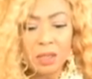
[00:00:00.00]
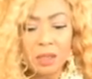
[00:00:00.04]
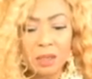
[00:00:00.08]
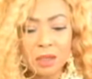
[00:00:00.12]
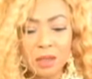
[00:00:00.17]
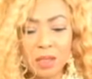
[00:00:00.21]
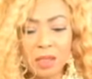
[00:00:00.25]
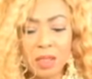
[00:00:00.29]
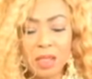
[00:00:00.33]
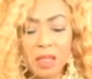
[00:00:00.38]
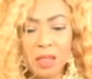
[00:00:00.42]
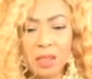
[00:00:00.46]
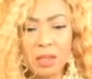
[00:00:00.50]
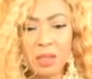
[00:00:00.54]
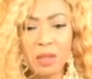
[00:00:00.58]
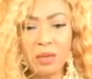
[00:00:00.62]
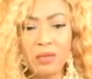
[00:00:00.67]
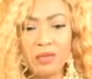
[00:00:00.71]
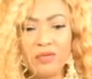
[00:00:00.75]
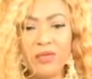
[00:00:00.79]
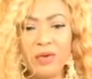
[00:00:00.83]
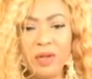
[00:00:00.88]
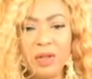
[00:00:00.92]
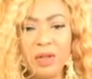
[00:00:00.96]
suddenly
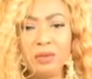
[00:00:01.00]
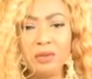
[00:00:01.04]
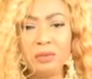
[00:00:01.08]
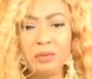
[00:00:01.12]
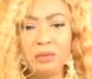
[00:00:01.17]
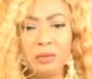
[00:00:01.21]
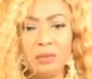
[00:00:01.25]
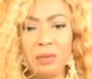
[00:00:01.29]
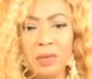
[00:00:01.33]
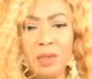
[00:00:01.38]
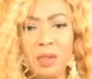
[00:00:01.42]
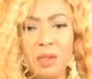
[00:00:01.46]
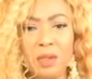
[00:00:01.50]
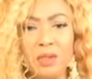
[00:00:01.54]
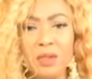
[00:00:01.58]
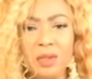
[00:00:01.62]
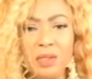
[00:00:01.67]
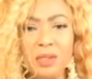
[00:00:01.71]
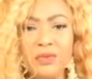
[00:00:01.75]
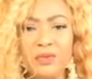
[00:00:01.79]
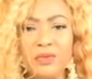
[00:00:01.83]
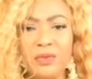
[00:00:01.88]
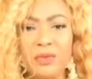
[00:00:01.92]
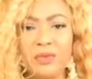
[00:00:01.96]
you feel
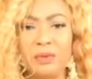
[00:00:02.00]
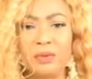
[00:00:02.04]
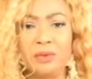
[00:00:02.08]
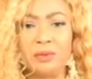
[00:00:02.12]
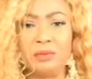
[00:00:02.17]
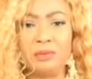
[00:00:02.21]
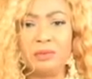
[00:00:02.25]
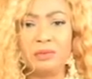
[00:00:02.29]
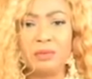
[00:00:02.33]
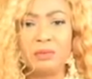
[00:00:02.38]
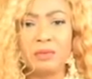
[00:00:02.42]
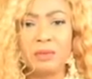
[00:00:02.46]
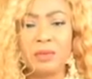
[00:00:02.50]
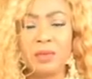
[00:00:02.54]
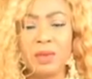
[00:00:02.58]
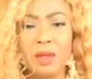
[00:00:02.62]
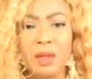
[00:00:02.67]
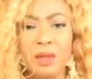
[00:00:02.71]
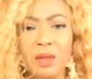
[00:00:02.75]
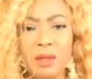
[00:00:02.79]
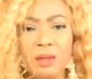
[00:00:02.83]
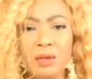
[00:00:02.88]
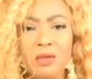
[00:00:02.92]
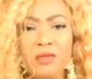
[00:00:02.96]
useful.
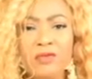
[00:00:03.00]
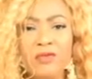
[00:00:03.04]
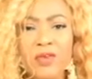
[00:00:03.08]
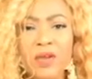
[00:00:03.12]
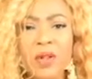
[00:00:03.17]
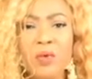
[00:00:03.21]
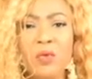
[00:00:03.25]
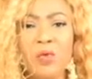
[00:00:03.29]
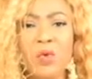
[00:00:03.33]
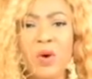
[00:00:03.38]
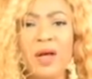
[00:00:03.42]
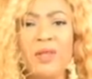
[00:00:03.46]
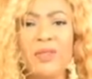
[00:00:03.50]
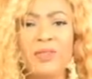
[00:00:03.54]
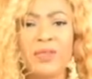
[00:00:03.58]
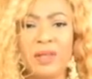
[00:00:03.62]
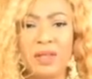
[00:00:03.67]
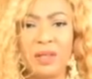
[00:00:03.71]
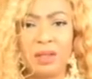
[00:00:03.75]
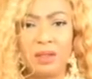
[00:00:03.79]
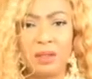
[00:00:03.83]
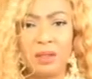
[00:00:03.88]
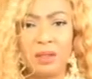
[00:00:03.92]
You feel worthy.